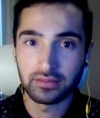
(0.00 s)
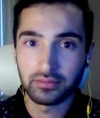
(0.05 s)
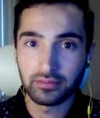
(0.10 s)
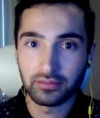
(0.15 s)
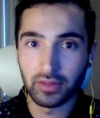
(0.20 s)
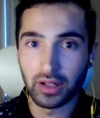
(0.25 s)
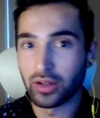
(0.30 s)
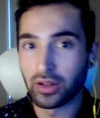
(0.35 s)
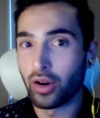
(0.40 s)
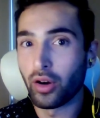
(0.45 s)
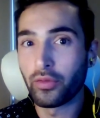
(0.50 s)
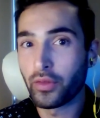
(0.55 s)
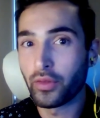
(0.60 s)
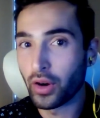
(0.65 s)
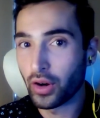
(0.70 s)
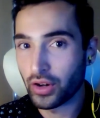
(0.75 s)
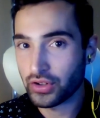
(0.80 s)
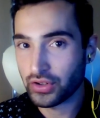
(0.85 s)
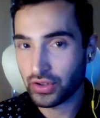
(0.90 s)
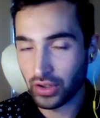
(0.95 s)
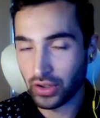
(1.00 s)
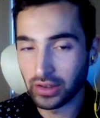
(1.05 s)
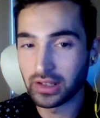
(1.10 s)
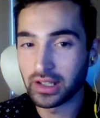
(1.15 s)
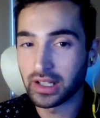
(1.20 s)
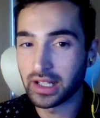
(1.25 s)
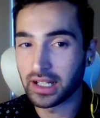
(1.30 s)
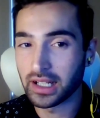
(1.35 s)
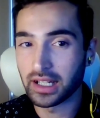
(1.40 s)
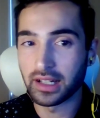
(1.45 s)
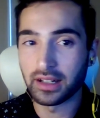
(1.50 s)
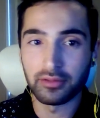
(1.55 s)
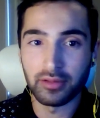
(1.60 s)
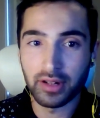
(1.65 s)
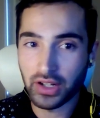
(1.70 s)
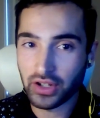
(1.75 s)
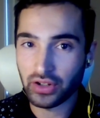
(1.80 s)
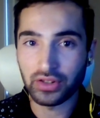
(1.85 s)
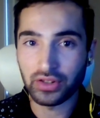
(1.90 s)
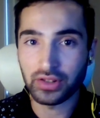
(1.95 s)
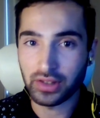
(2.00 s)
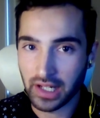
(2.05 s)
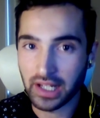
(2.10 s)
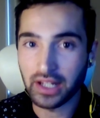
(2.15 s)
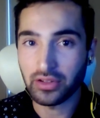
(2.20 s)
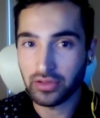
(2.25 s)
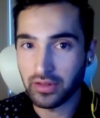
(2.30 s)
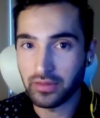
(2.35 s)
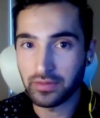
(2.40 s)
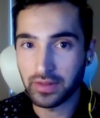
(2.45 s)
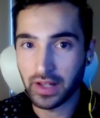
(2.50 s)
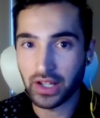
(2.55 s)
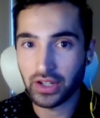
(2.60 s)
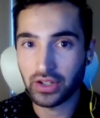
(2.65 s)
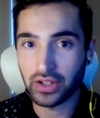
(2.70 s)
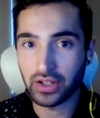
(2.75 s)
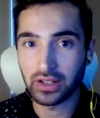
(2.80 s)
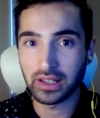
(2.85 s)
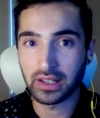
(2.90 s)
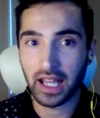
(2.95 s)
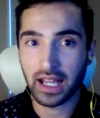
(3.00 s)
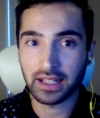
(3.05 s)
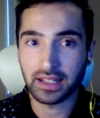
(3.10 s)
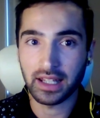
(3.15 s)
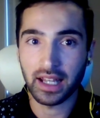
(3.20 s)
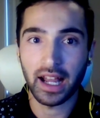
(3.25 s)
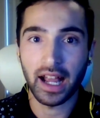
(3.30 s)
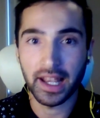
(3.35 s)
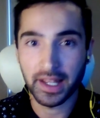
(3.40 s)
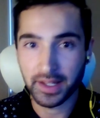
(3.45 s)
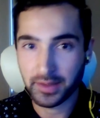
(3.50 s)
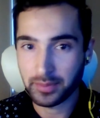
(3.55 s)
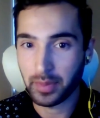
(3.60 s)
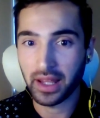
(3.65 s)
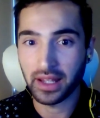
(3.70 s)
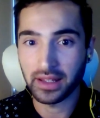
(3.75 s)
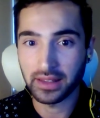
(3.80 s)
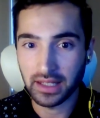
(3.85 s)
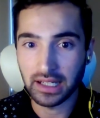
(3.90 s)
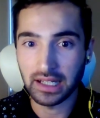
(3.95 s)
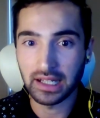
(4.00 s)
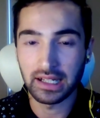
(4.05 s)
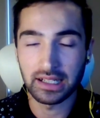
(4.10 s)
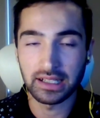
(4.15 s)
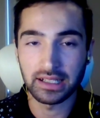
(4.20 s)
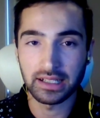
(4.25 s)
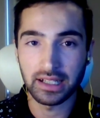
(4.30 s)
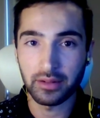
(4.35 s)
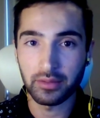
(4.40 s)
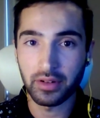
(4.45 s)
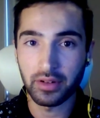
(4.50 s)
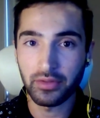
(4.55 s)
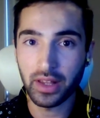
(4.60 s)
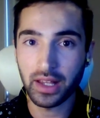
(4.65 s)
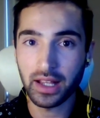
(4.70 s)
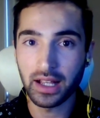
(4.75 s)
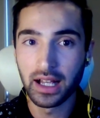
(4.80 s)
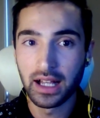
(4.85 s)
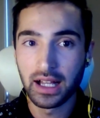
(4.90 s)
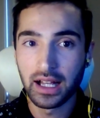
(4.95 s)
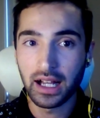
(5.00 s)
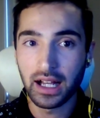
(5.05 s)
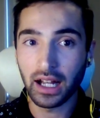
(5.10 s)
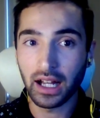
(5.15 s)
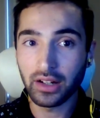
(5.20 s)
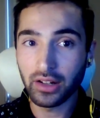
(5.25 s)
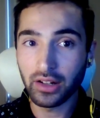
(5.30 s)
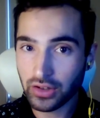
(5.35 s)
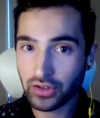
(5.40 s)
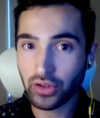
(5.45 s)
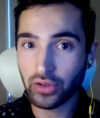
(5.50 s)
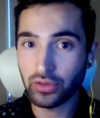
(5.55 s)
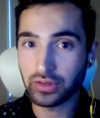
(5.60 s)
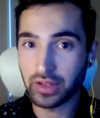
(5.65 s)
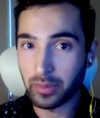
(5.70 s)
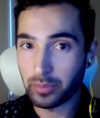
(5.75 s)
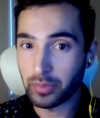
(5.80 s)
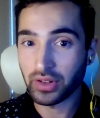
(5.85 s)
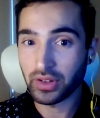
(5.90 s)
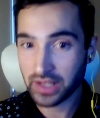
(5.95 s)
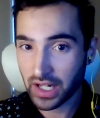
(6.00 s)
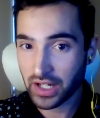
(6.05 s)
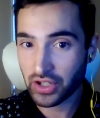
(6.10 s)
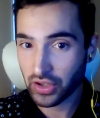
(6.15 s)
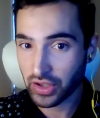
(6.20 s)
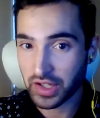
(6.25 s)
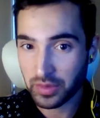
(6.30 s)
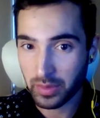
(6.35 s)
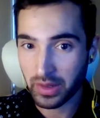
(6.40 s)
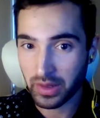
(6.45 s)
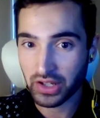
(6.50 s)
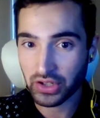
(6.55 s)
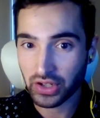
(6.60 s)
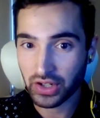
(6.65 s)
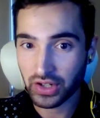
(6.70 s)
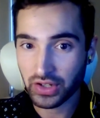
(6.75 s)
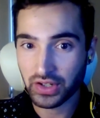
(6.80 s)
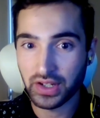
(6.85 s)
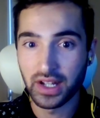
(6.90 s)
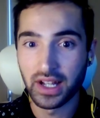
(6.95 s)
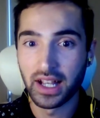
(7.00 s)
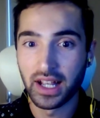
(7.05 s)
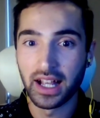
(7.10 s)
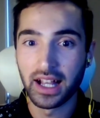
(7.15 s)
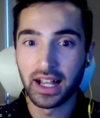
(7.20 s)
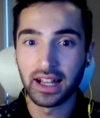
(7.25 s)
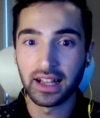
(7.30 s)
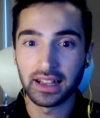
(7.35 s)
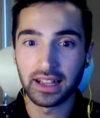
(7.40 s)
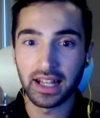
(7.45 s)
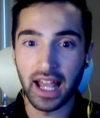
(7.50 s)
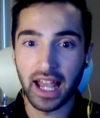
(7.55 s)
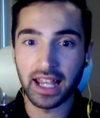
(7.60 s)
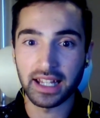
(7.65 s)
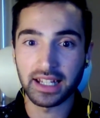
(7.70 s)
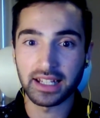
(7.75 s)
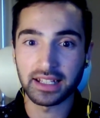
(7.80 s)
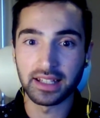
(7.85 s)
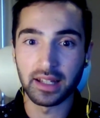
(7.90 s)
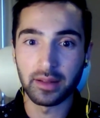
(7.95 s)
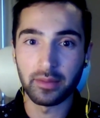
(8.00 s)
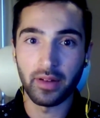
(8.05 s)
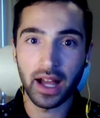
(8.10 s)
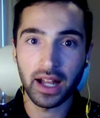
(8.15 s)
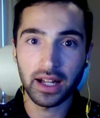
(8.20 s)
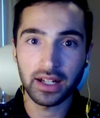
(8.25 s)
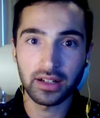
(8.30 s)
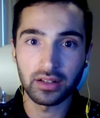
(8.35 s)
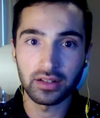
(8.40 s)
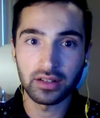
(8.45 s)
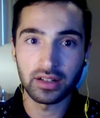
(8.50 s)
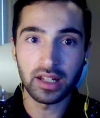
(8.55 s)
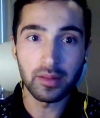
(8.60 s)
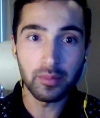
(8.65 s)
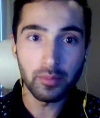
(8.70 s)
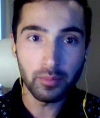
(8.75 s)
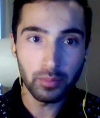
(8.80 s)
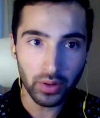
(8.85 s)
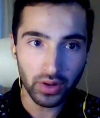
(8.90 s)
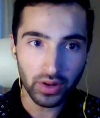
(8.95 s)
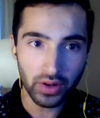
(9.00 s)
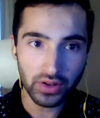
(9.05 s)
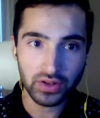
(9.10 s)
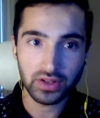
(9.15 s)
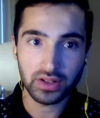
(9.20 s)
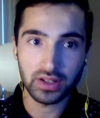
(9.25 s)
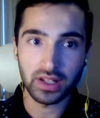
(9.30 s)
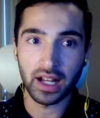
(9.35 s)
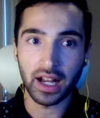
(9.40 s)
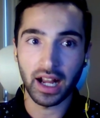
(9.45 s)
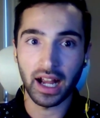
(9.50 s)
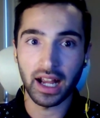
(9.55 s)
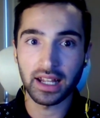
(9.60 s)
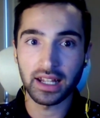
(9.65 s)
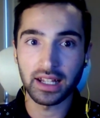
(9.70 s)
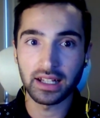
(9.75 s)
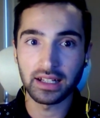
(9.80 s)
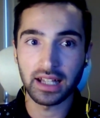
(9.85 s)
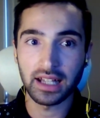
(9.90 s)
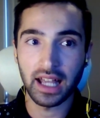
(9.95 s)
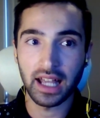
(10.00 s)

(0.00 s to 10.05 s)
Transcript: Well, of course, all the reasons linked to inflation, like the high spending and everything, and also the protectionist measures, like the ban on imports, the high